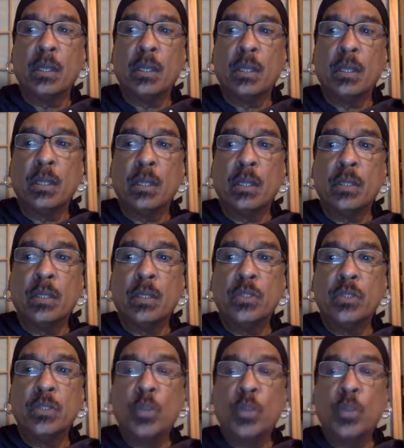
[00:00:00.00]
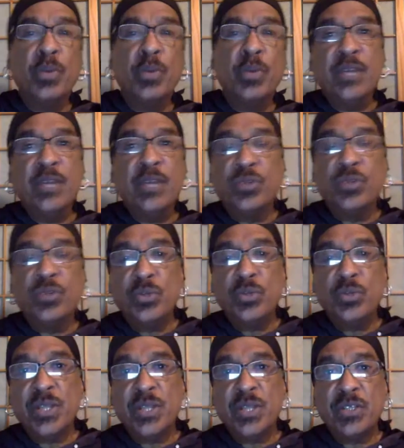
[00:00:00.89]
So we were introduced to
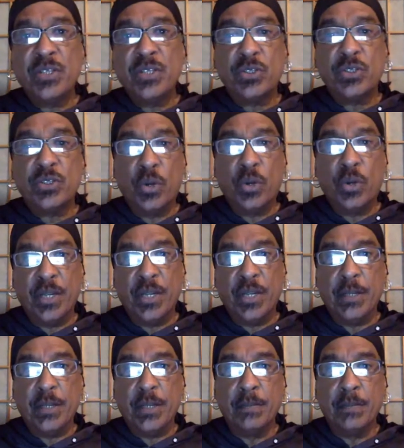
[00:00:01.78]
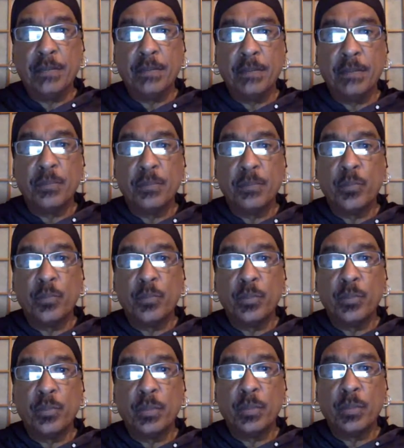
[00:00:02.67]
this story.
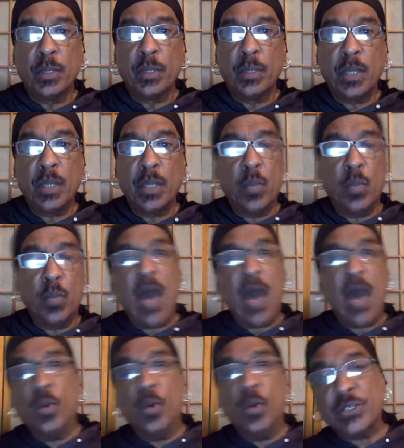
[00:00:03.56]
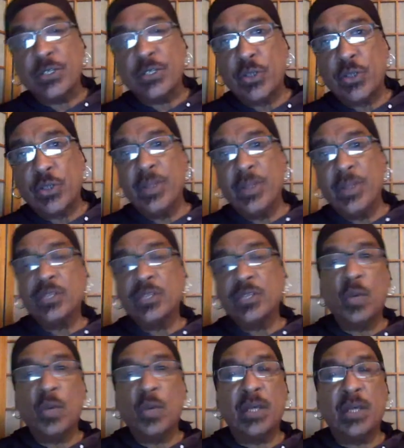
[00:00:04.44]
And wow, what a story this
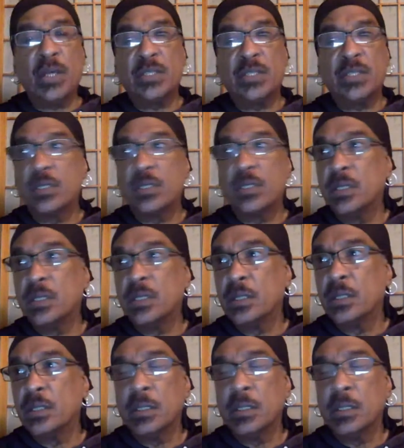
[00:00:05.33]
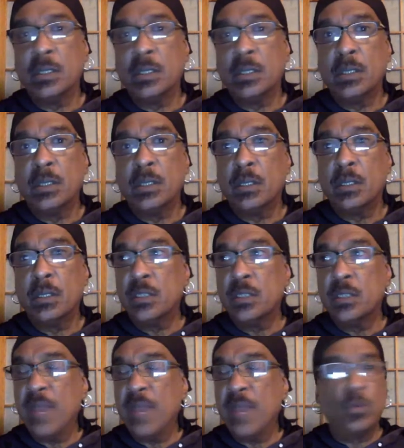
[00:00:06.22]
was. This
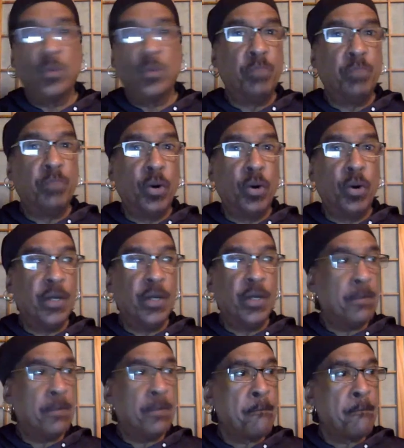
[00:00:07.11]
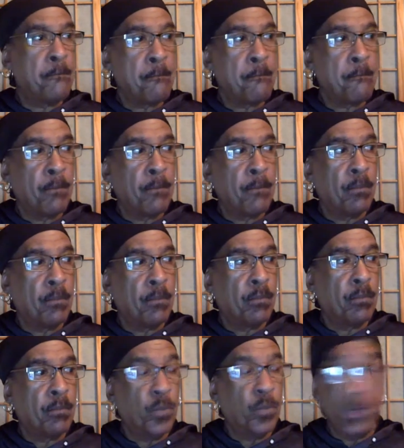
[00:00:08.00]
man was born. We
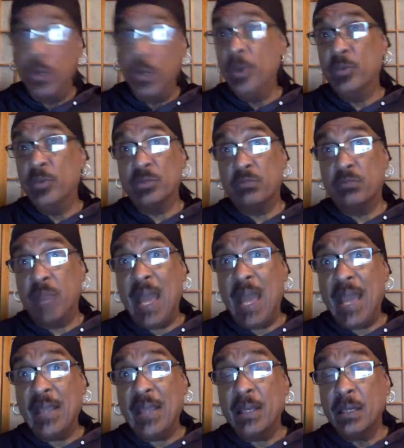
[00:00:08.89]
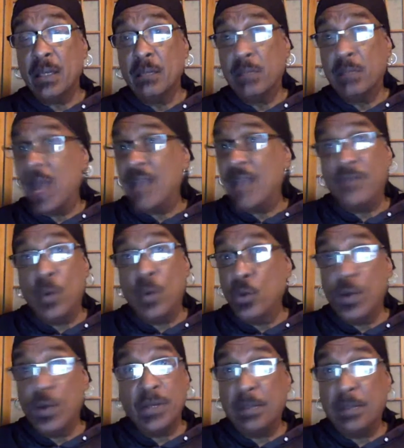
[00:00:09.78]
knew he was black. Black folk on the
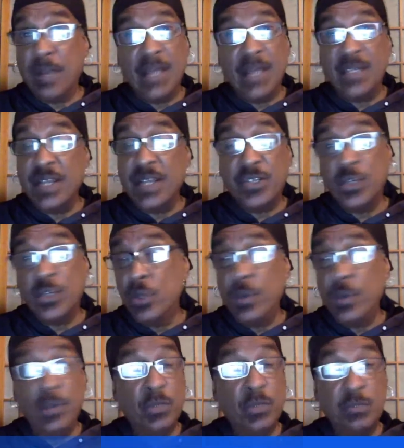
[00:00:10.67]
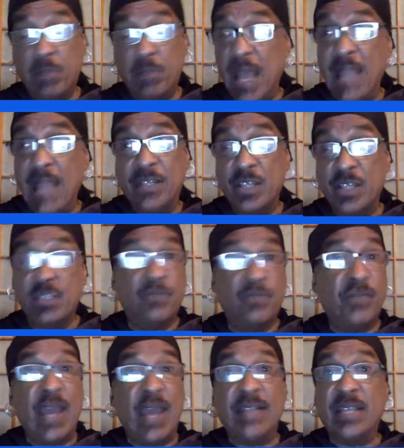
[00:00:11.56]
plantation knew he was black. Just the fact
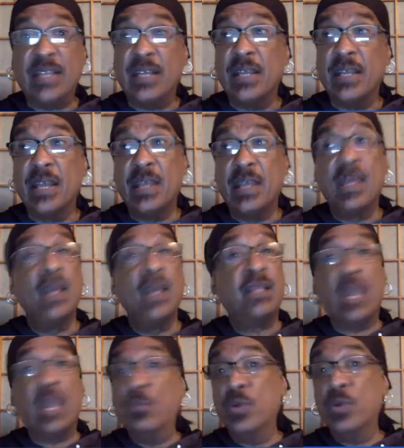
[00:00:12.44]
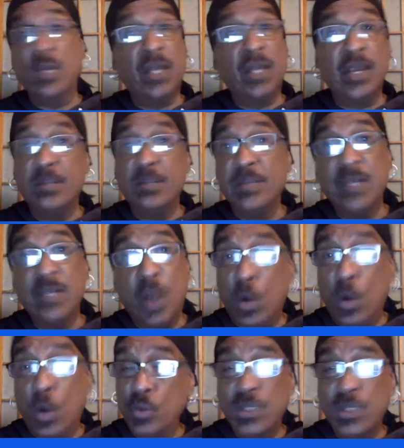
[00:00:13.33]
that they wouldn't let him in the
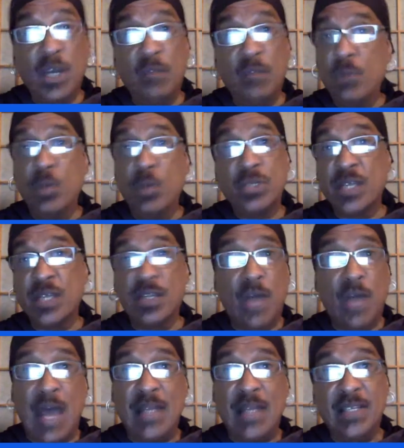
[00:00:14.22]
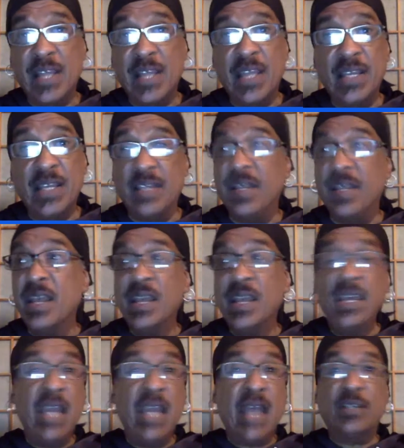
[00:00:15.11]
hotel, motel, or Holiday Inn. He had
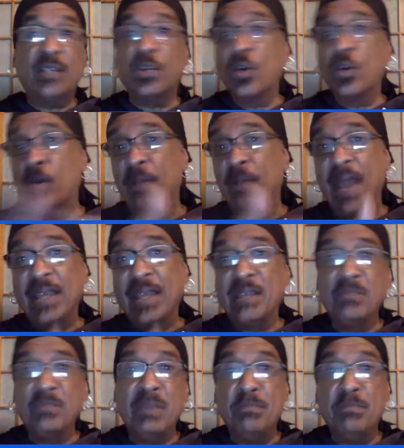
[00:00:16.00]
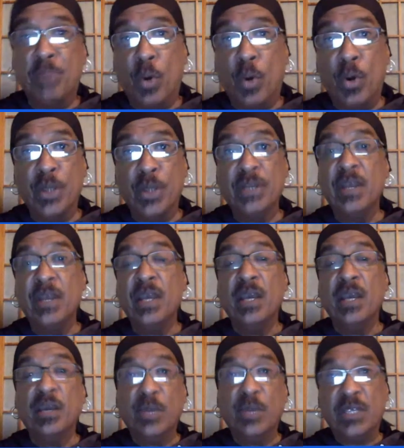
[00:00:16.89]
to go back and be born with
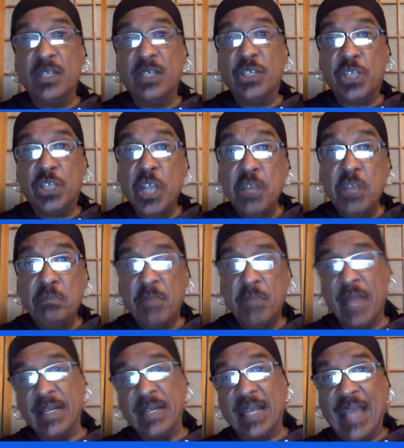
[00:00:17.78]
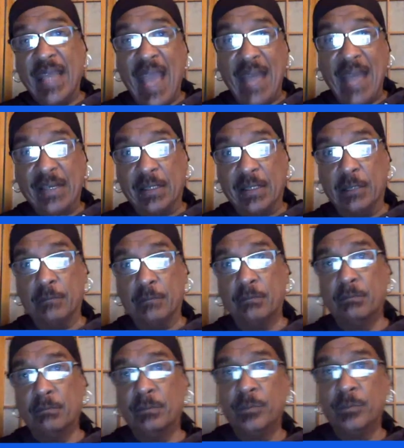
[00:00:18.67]
the sheep and the cattle.
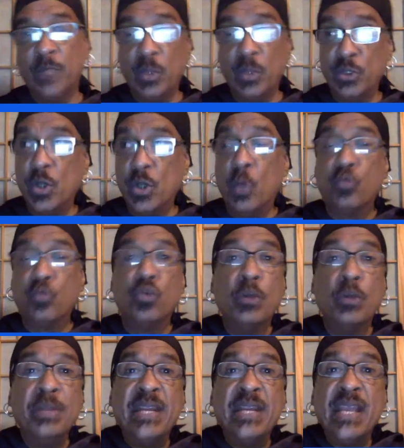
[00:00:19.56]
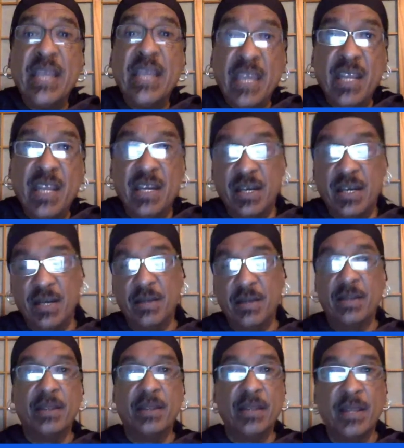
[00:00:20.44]
There was no room in the inn.
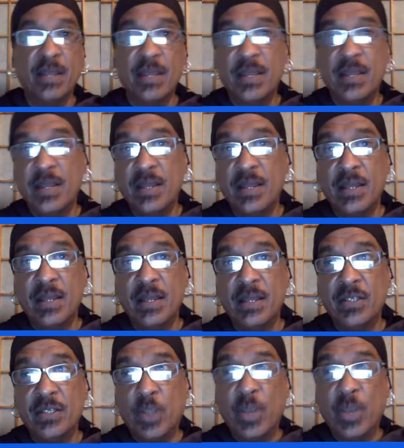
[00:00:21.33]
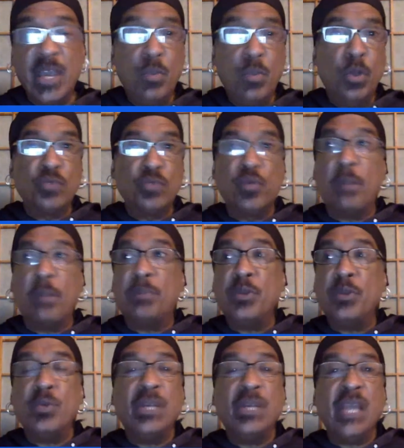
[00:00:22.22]
So he was
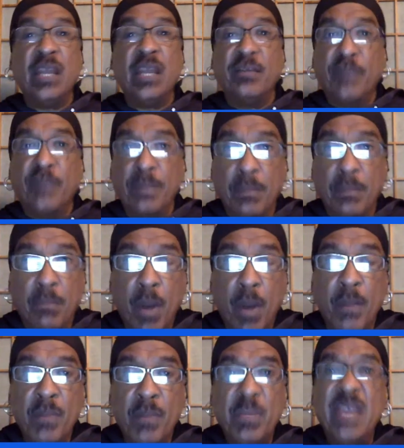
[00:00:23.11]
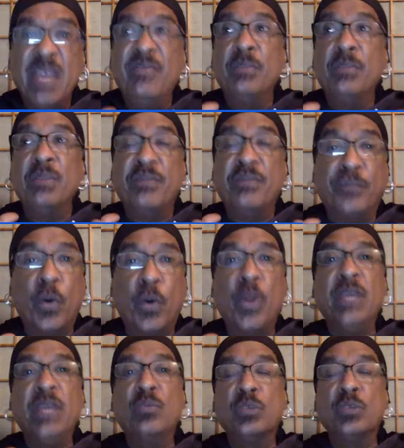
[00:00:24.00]
repudiated from, even before he was
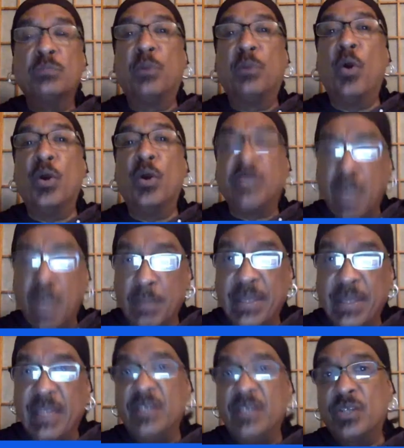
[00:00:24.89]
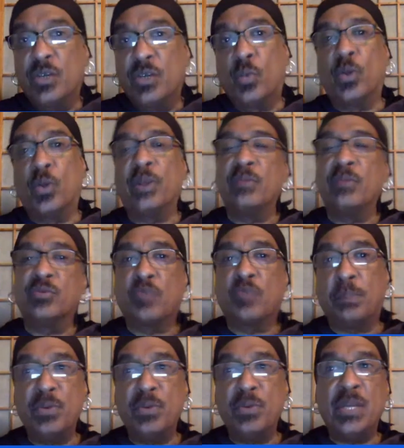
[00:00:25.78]
born, coming into the world, he was
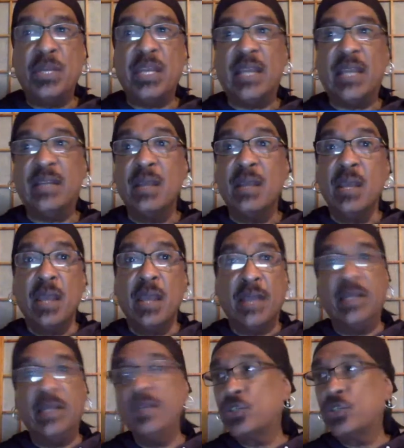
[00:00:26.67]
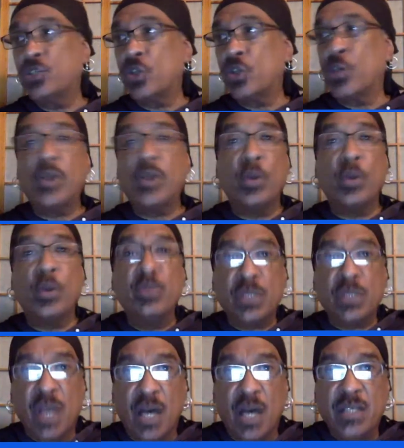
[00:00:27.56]
repudiated. And then the story goes, he was
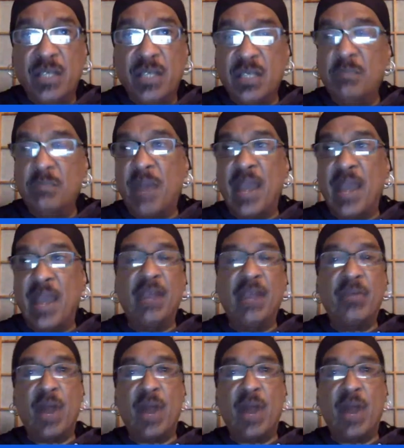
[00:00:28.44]
hunted by Herod.